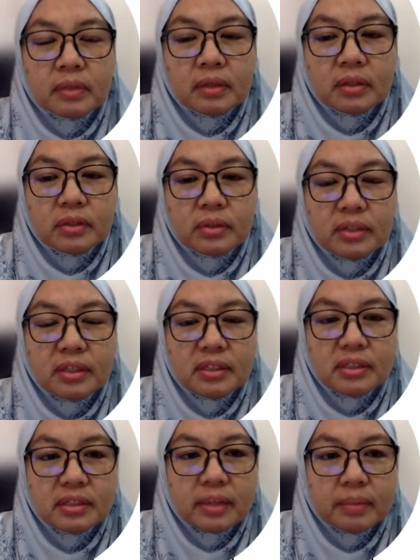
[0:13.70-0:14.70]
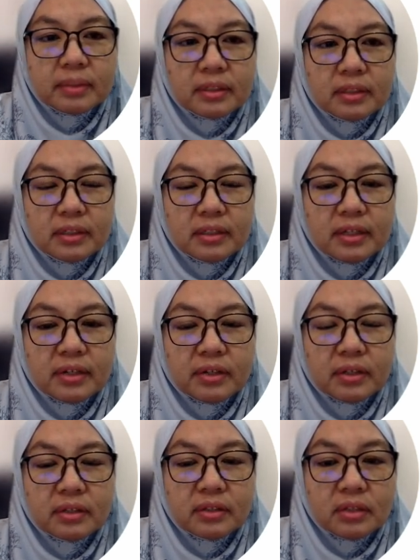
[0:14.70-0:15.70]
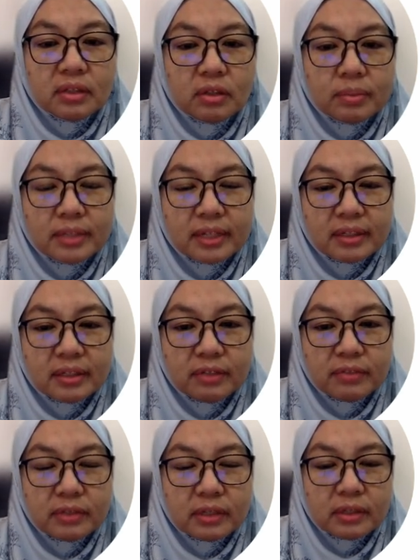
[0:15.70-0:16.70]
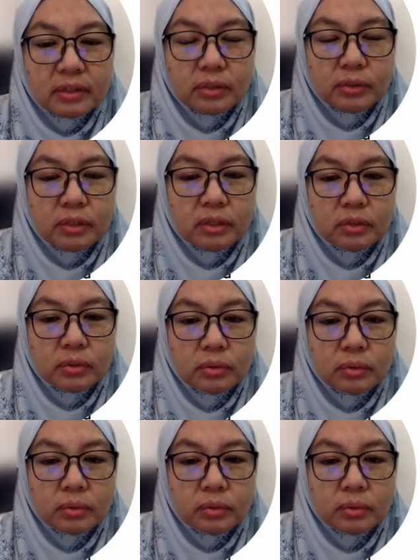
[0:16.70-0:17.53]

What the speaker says: So in this chapter, there are three objectives that you need to